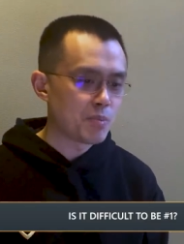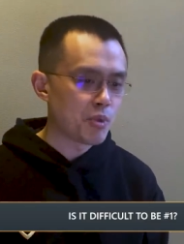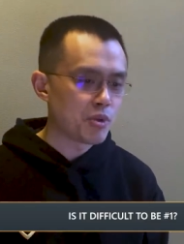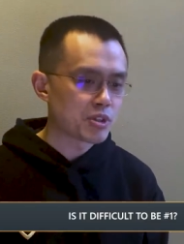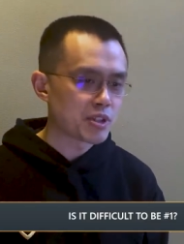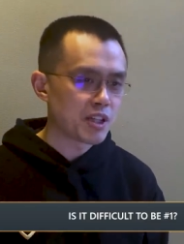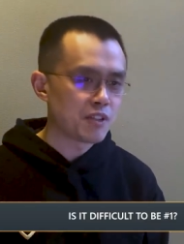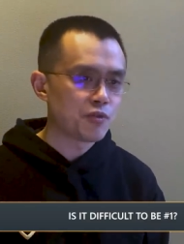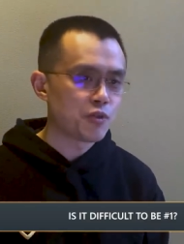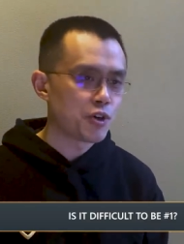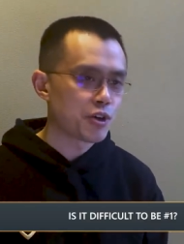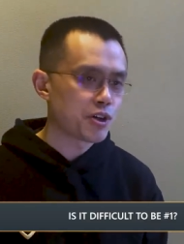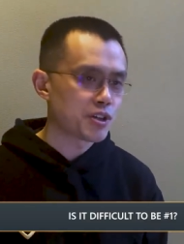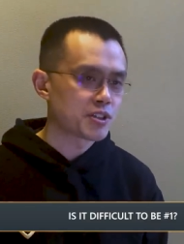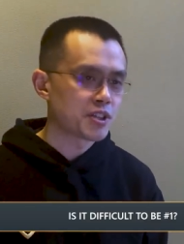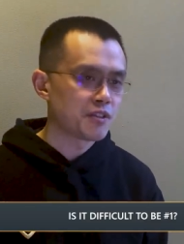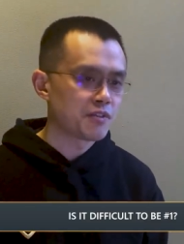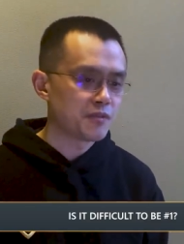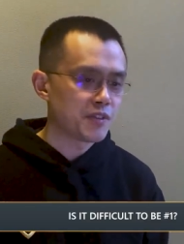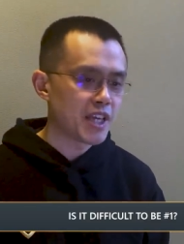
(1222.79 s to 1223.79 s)
mostly
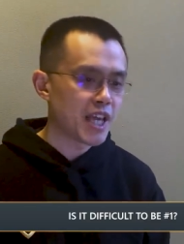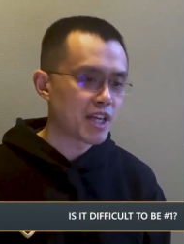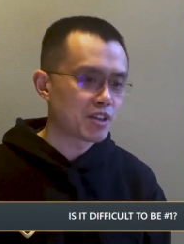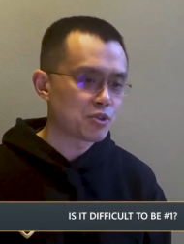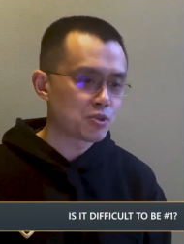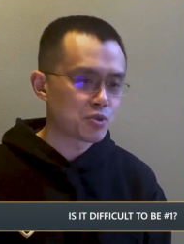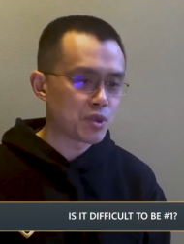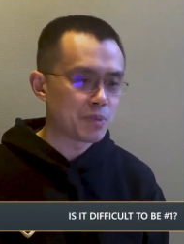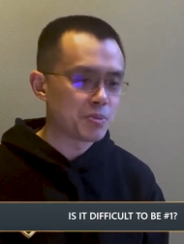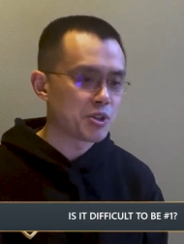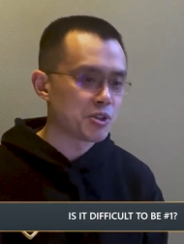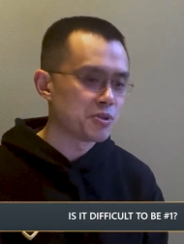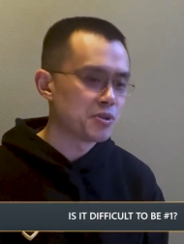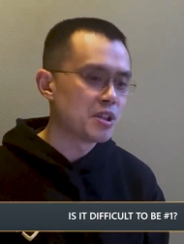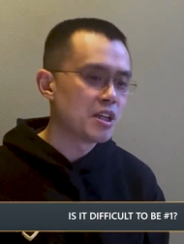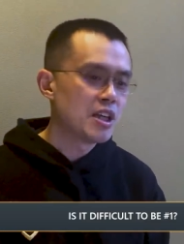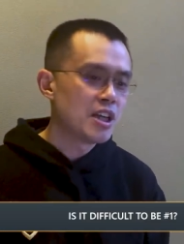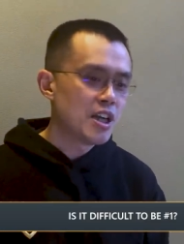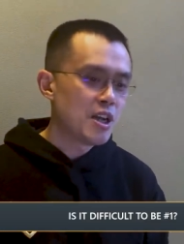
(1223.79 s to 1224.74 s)
focus on fiat to crypto,